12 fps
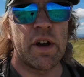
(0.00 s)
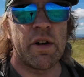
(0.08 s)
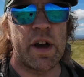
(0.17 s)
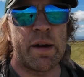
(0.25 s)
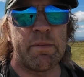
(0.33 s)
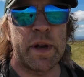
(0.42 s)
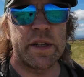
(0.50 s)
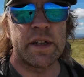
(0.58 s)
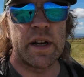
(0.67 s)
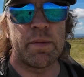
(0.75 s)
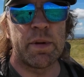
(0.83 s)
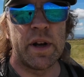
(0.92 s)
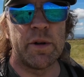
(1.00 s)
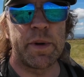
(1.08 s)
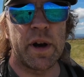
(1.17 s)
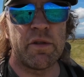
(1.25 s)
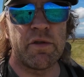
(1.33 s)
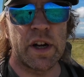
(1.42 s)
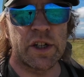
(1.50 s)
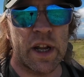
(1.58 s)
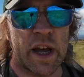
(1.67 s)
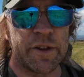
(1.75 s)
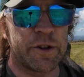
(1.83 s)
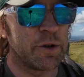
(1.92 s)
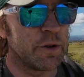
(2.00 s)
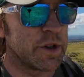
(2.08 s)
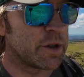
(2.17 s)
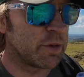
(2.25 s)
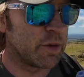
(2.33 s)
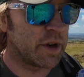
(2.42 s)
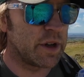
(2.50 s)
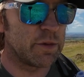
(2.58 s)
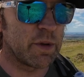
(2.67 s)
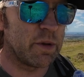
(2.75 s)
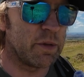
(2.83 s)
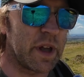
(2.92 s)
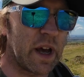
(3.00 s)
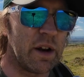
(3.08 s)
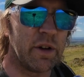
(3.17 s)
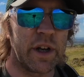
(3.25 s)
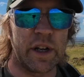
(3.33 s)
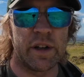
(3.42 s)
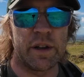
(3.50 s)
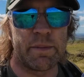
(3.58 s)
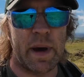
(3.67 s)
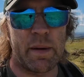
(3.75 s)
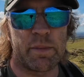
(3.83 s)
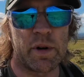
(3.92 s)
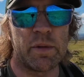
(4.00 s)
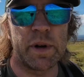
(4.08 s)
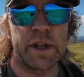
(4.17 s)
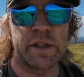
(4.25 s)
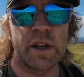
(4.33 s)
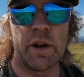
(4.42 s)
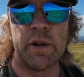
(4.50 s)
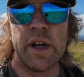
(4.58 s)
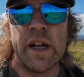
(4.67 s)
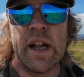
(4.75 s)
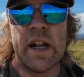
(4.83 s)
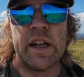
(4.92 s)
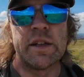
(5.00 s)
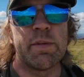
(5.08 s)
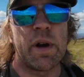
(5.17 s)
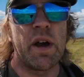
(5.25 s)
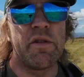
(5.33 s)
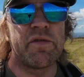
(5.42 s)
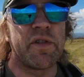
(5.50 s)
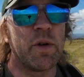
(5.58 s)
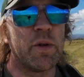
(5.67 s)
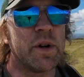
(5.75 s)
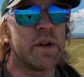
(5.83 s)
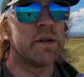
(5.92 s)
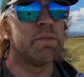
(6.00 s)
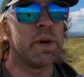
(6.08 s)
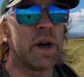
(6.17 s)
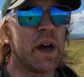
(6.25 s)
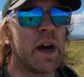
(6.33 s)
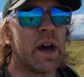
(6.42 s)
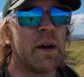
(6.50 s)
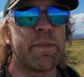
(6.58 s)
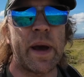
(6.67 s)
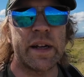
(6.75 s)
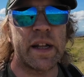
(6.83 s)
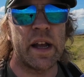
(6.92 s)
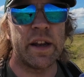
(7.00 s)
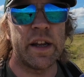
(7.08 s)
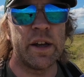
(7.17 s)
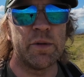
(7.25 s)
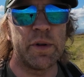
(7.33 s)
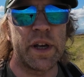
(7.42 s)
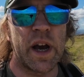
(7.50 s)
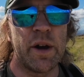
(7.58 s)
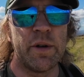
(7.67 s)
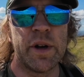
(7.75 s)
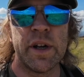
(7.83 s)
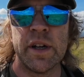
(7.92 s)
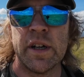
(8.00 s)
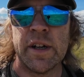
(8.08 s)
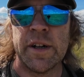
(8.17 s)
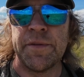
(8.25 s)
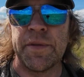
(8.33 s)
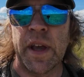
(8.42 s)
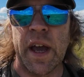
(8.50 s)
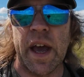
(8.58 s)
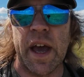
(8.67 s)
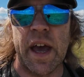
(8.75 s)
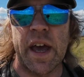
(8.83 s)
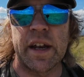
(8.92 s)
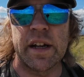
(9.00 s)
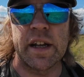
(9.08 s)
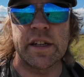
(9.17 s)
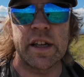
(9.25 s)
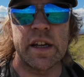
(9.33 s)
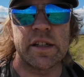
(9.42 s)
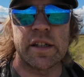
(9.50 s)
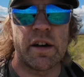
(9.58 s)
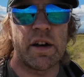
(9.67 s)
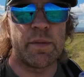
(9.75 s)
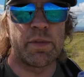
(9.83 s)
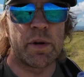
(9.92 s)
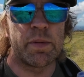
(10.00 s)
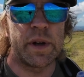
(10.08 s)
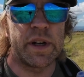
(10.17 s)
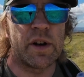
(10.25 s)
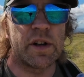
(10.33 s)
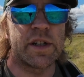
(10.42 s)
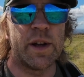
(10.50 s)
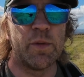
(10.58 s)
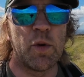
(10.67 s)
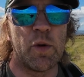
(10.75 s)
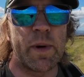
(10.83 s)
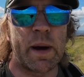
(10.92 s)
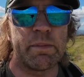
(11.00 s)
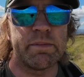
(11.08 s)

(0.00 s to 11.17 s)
am messing up a little bit. I rushed out the door this morning as well without looking at the map properly, so it's my own fault, but back down the hill we go, and let's get started properly. Nice little warm up.